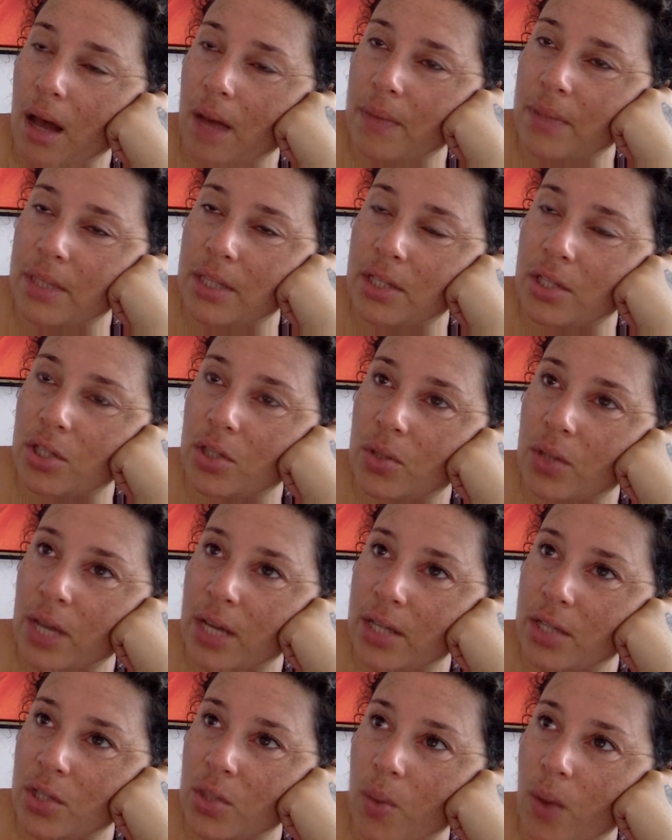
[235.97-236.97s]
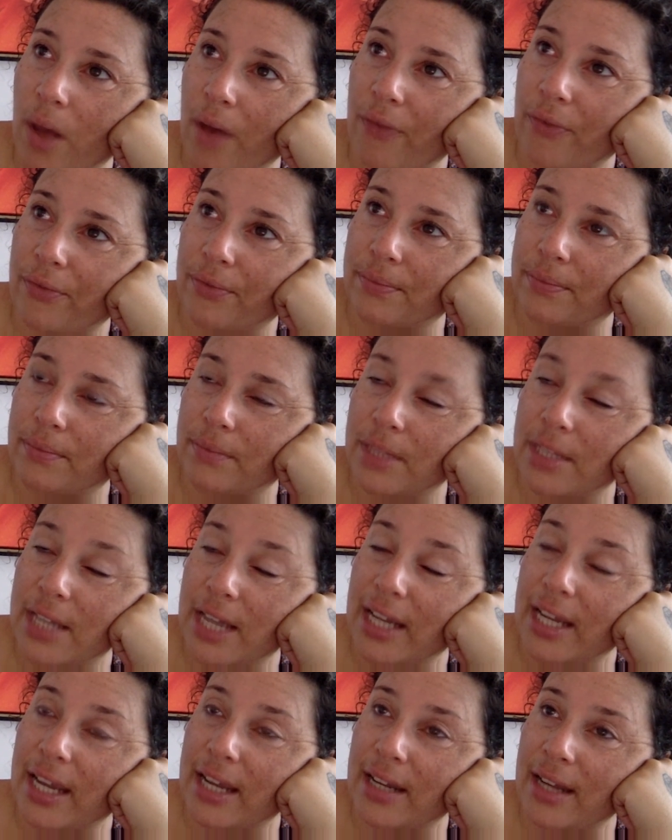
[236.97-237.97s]
since 2012. A
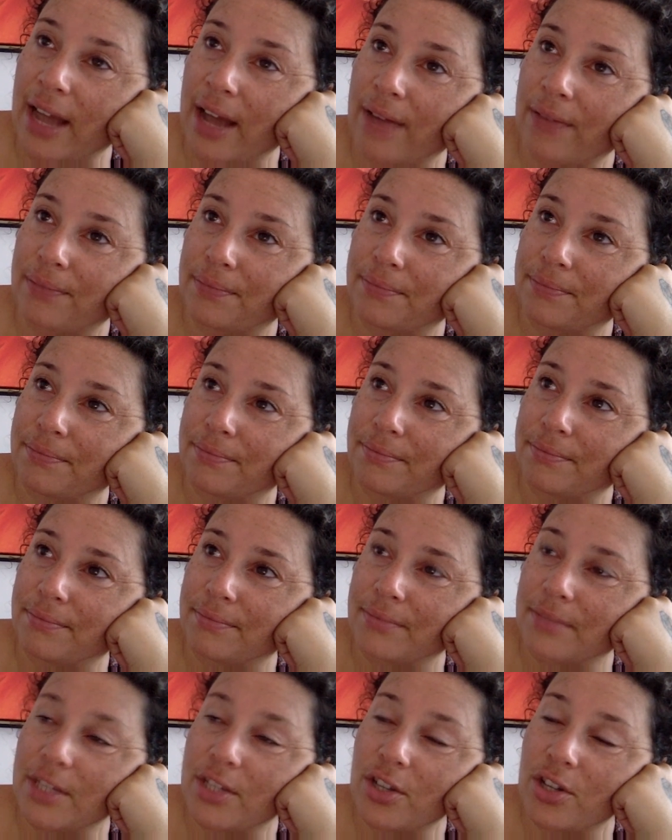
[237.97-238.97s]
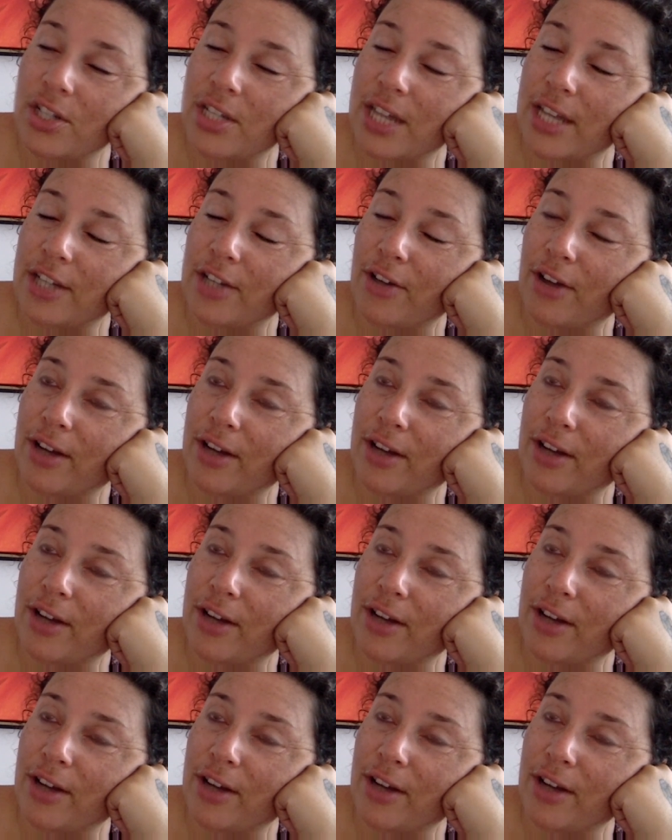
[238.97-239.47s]
decade now. This is our 10-year